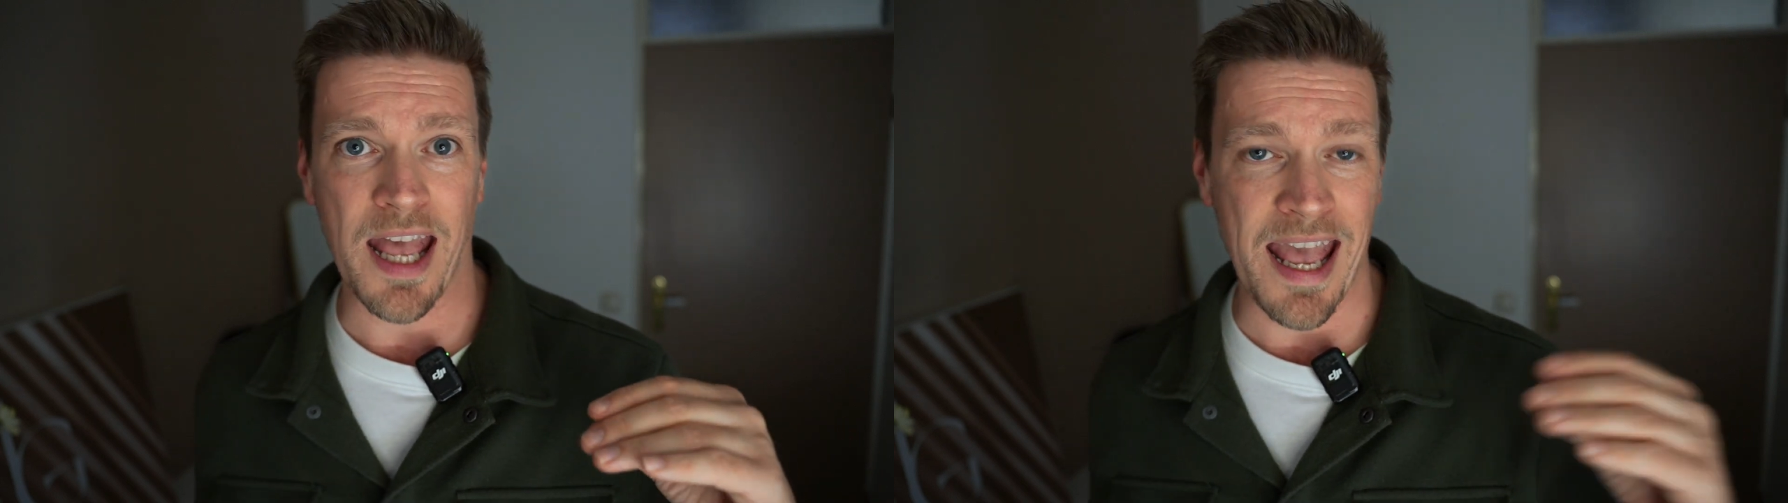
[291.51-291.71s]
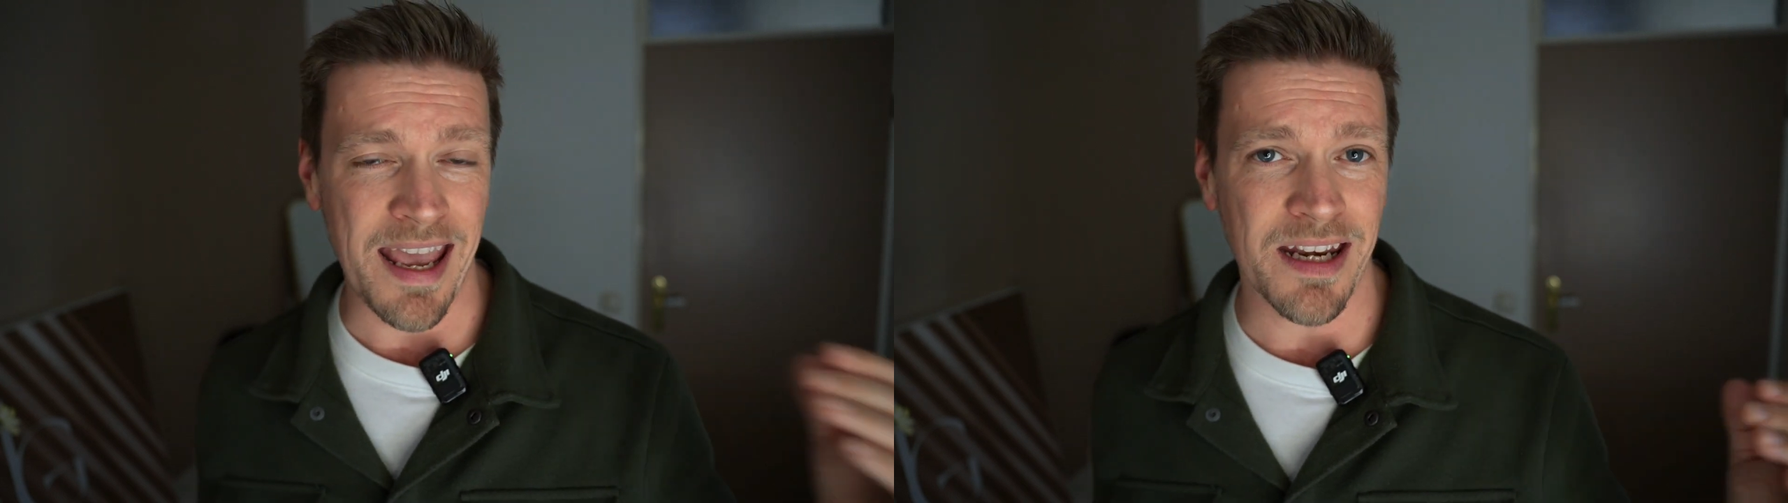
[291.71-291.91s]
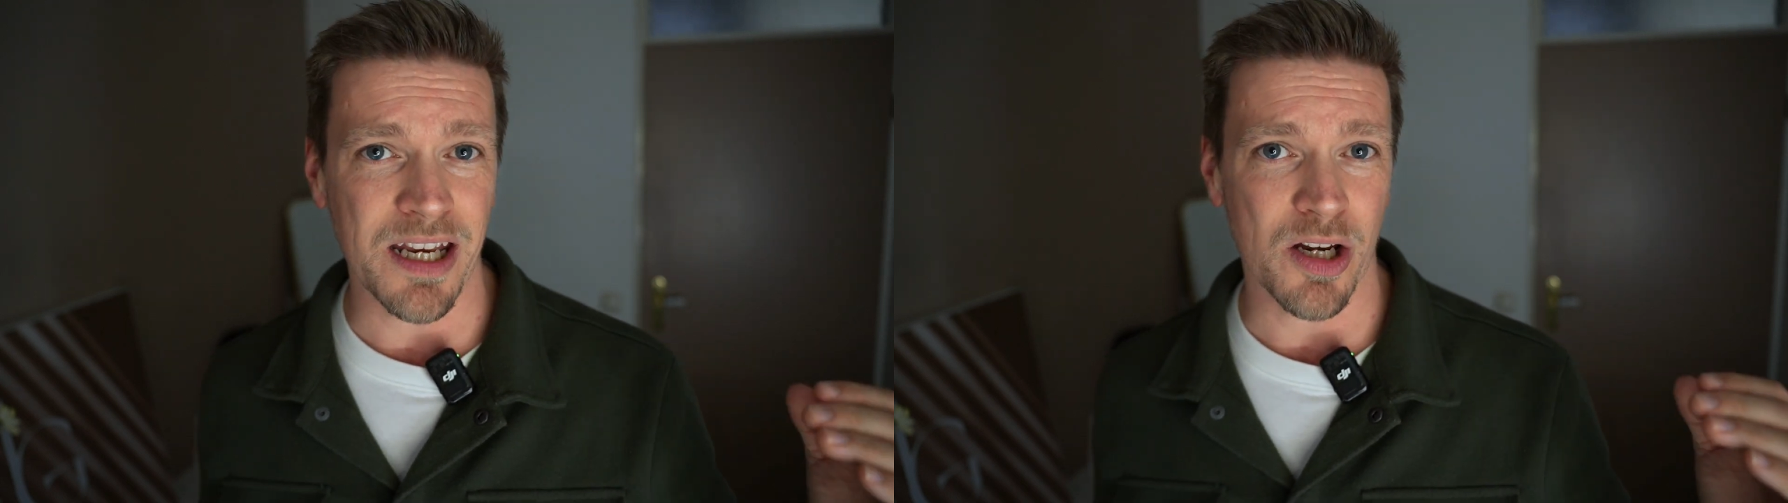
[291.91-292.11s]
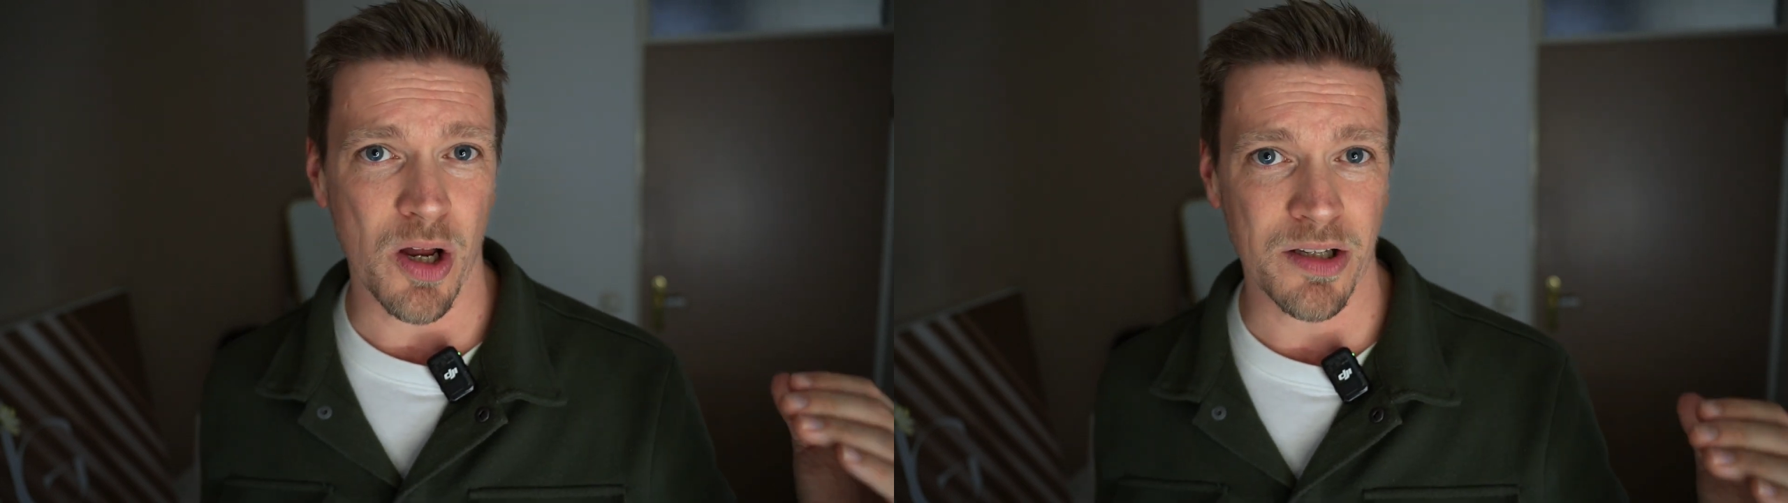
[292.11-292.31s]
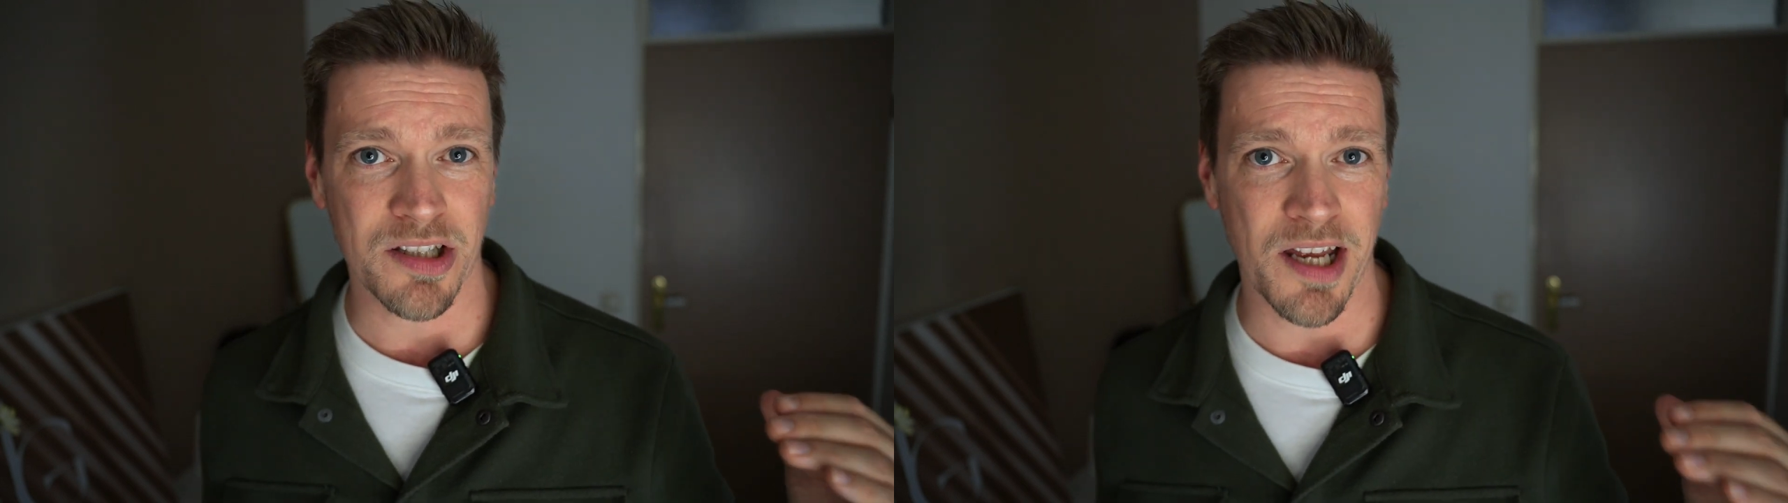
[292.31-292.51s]
any
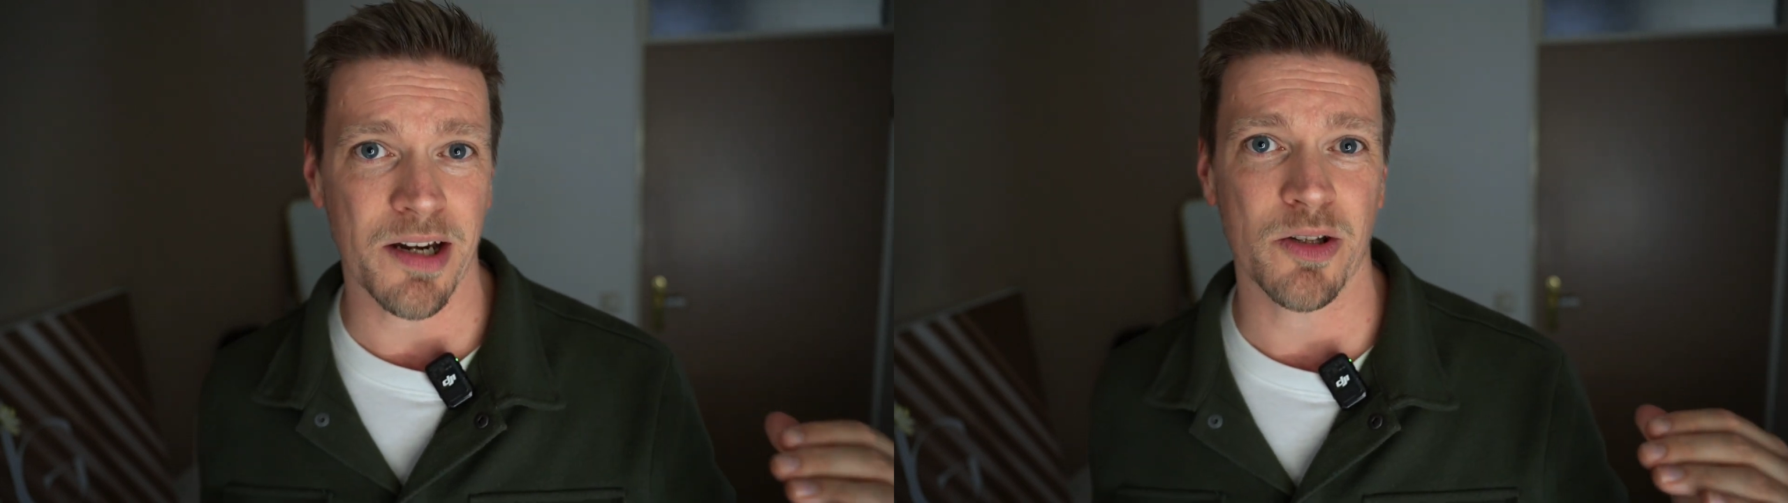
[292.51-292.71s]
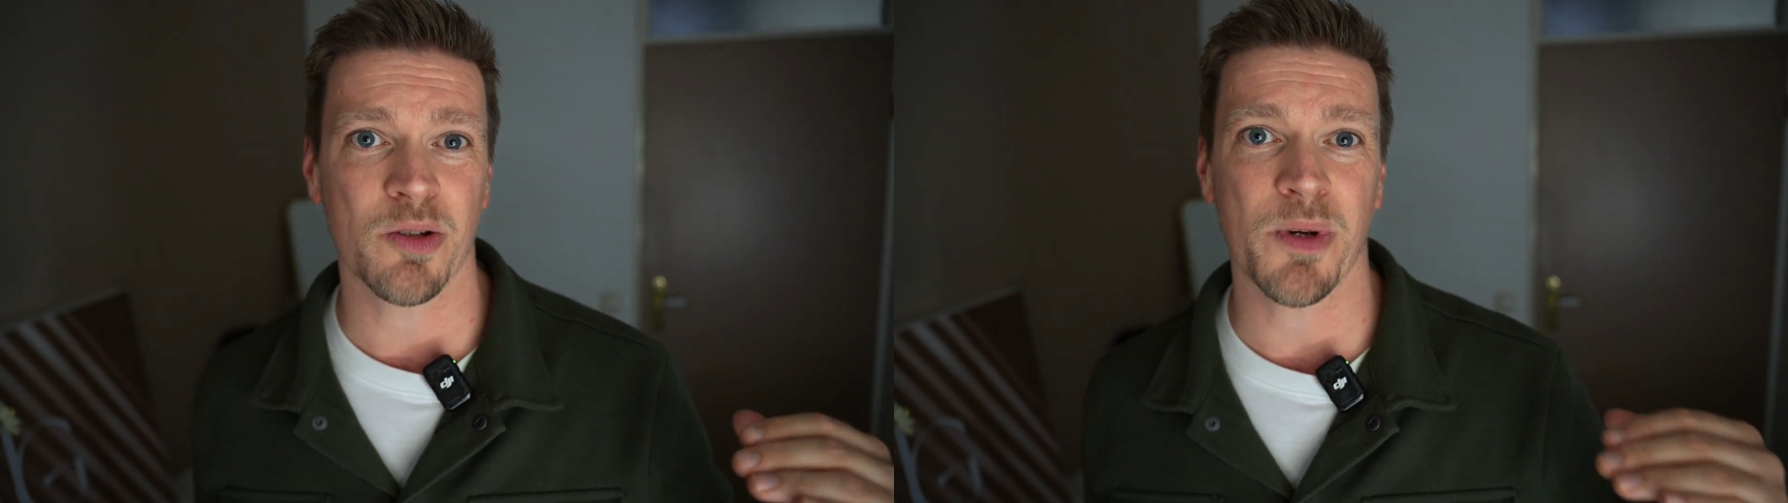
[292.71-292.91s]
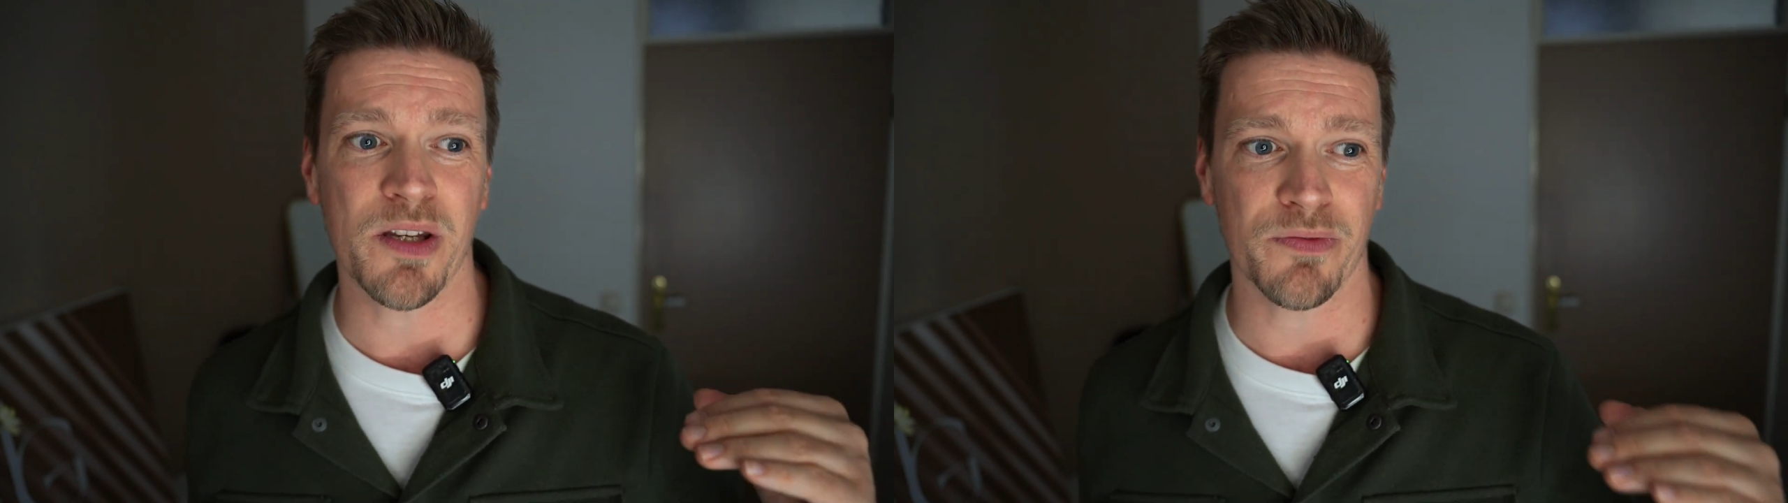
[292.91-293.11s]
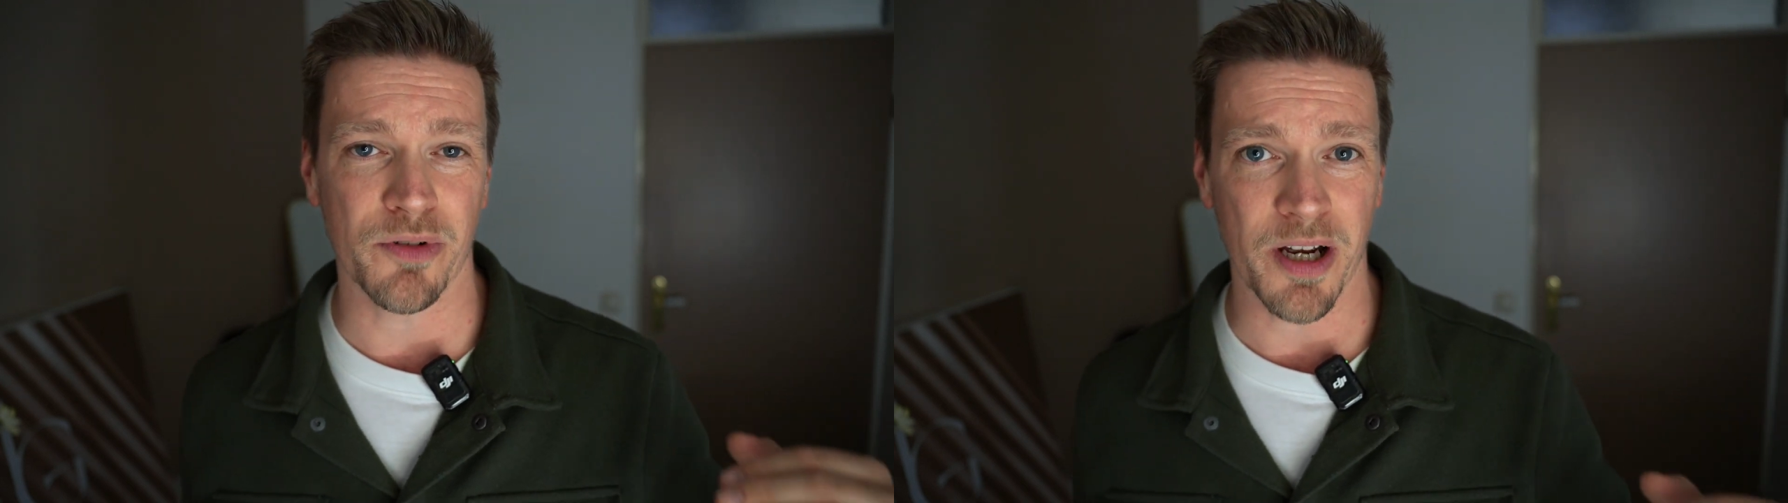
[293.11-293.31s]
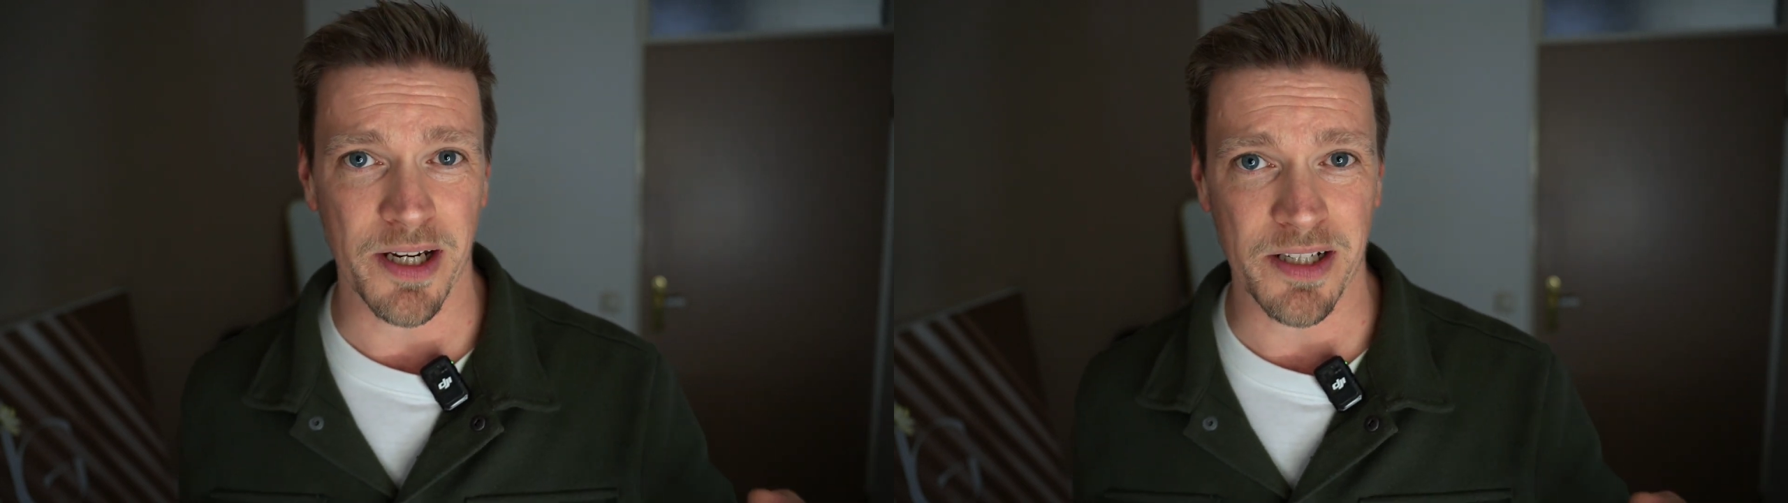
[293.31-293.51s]
non-standard speech
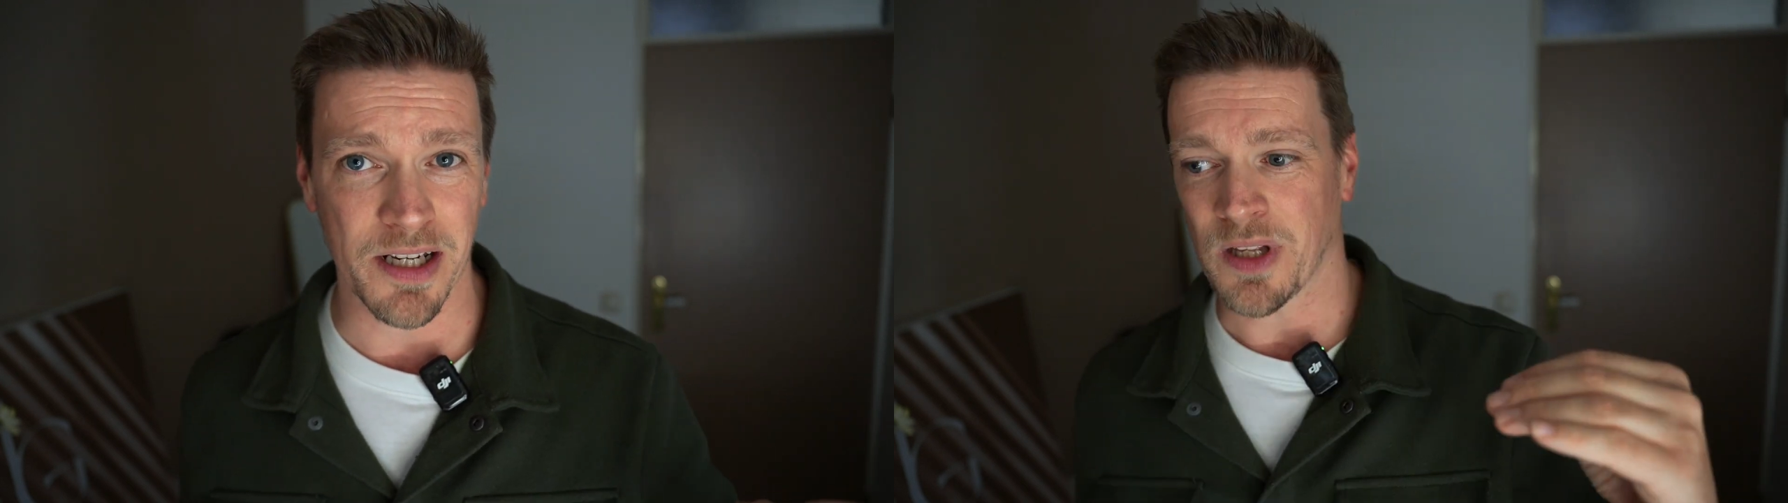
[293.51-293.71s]
variety